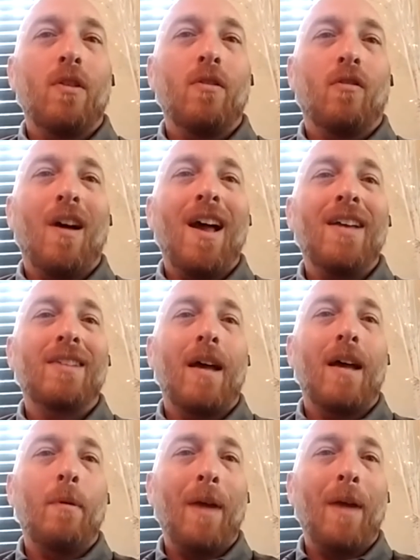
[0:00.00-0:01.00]
there the last
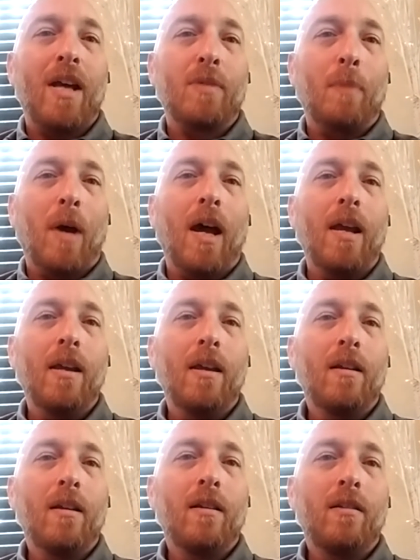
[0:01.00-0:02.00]
time it passed by.
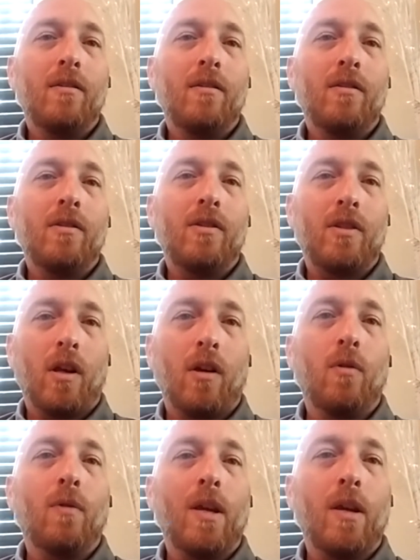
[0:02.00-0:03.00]
Mm-hmm.
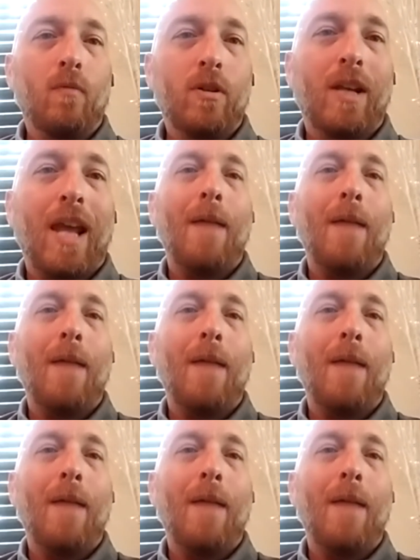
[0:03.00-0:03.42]
So it would